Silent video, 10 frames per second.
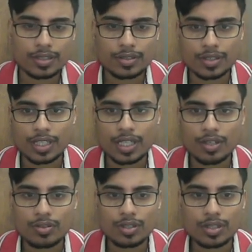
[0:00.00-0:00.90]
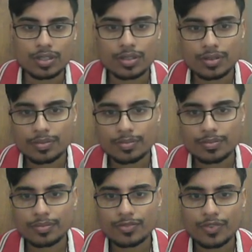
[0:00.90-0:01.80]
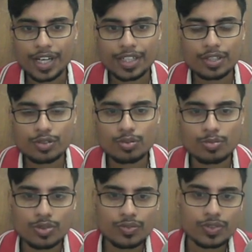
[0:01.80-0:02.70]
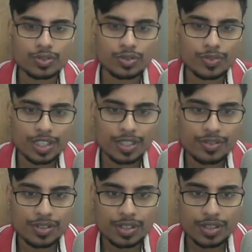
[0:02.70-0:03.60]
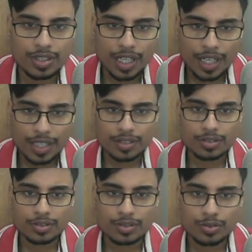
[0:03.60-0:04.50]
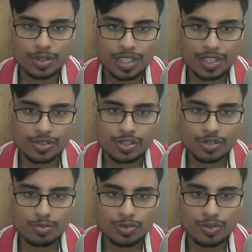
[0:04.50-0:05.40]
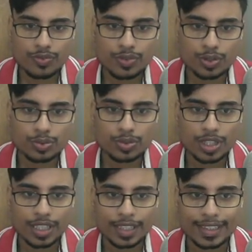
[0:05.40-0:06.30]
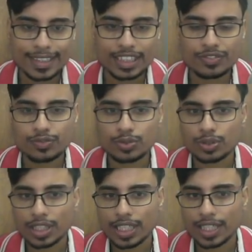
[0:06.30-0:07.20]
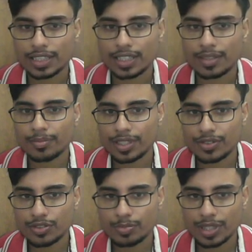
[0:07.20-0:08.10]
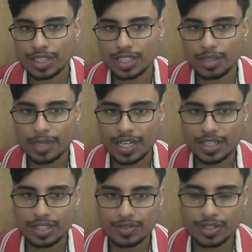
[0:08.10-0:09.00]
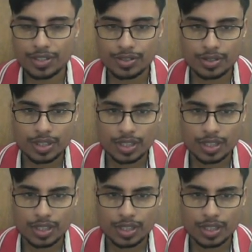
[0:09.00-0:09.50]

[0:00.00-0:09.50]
Okay, now white to move. So we can see that queen has just moved to d4, and it's making a battery with this